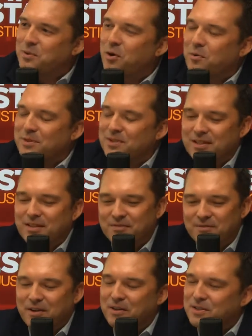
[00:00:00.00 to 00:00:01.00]
We'll hope to see you
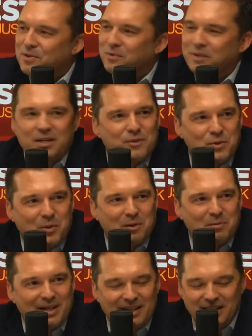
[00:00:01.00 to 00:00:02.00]
very soon. Thanks for
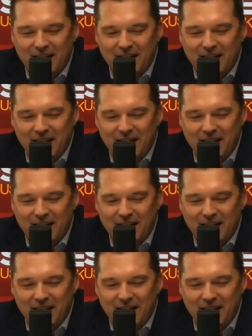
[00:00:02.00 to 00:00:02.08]
joining me today.